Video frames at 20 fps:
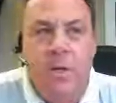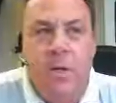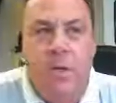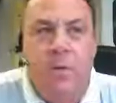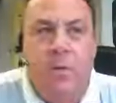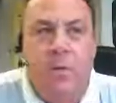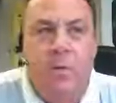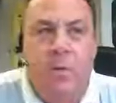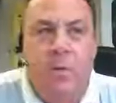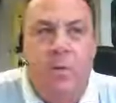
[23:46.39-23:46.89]

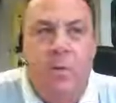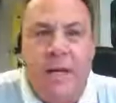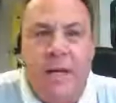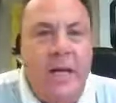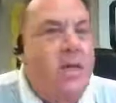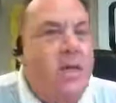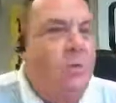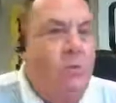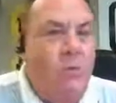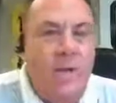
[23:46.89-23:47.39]
you know,
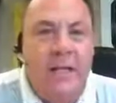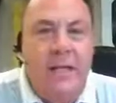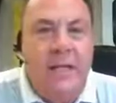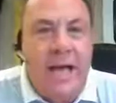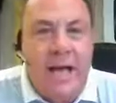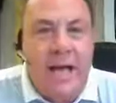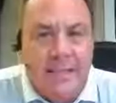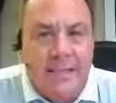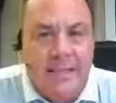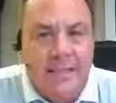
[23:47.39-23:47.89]
we need to
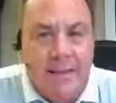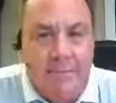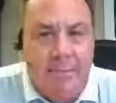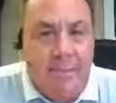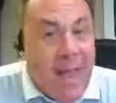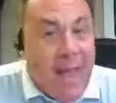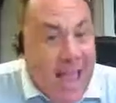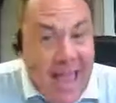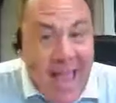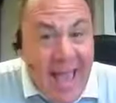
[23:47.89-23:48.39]
realize
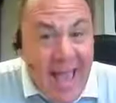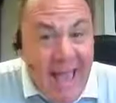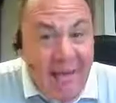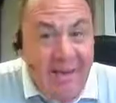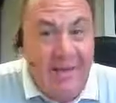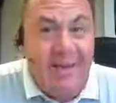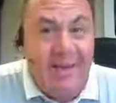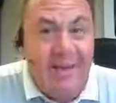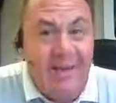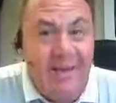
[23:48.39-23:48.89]
that
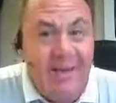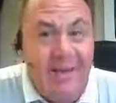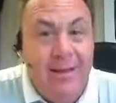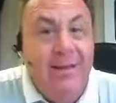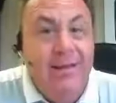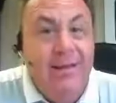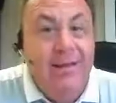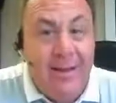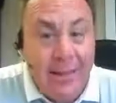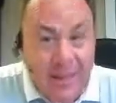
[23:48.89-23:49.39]
bad
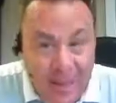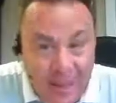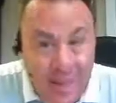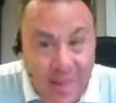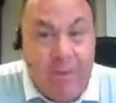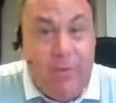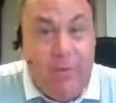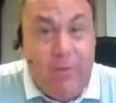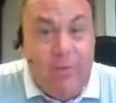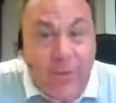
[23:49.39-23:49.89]

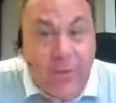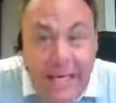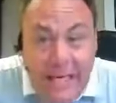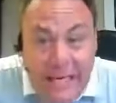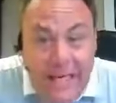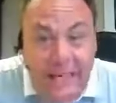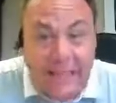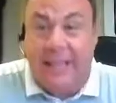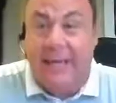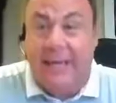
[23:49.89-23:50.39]
can be
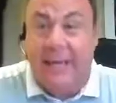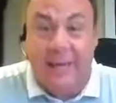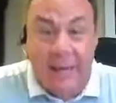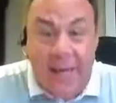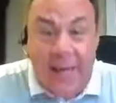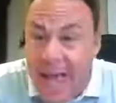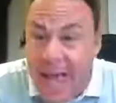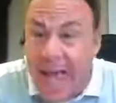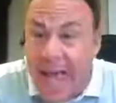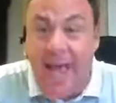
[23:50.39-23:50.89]

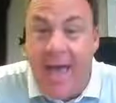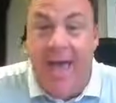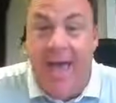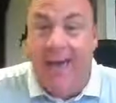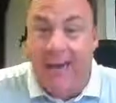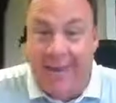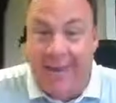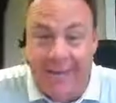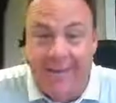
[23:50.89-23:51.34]
really bad.